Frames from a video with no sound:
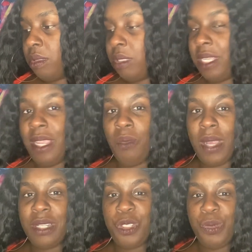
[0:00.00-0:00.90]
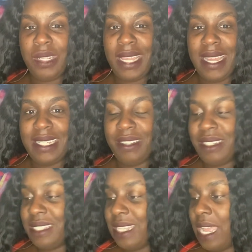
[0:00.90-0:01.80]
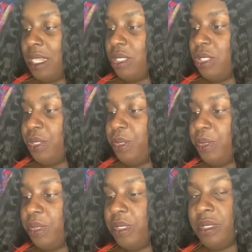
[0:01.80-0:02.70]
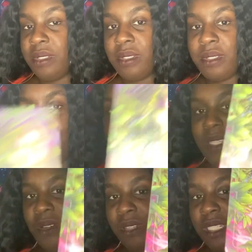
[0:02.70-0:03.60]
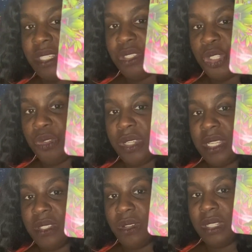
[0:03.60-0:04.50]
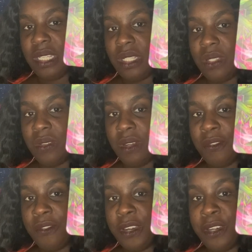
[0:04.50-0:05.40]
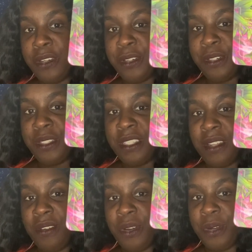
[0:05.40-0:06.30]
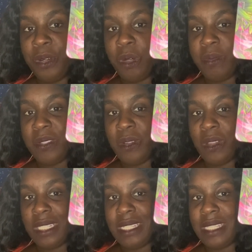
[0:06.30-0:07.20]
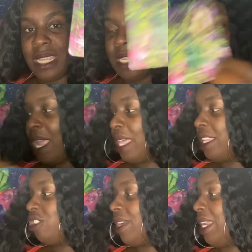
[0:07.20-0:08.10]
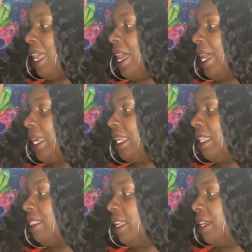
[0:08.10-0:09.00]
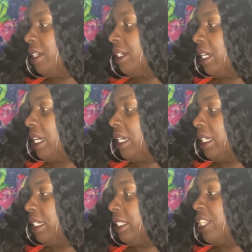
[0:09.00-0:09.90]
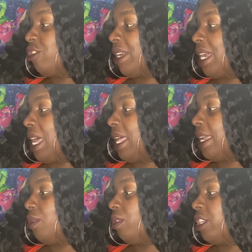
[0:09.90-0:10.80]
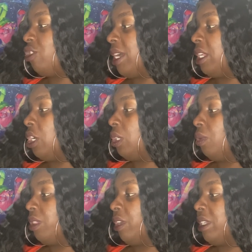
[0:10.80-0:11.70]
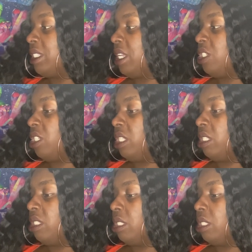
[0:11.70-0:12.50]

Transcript: Yeah, they watch you a lot. They're in solitude. You see all these trees, all these ferns and herbs and all these things. They try to hide their, uh, they try to hide or they try to cloak their intentions